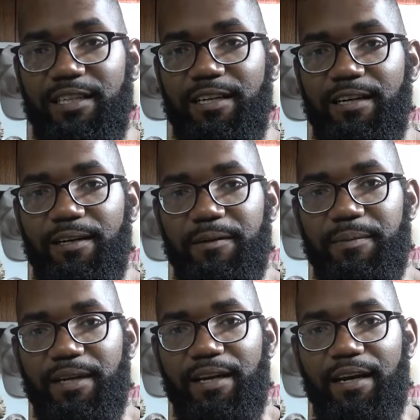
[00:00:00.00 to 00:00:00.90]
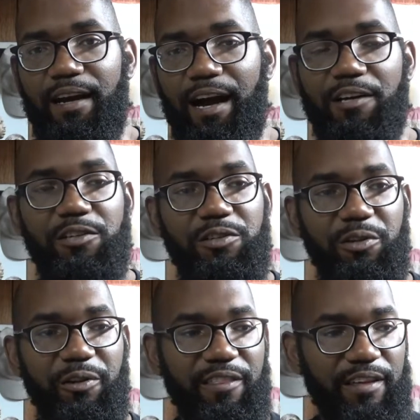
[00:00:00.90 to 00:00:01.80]
how you
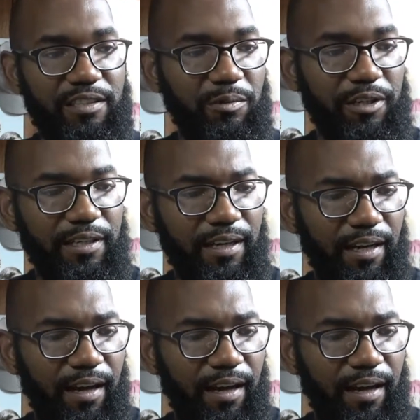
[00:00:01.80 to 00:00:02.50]
do this one.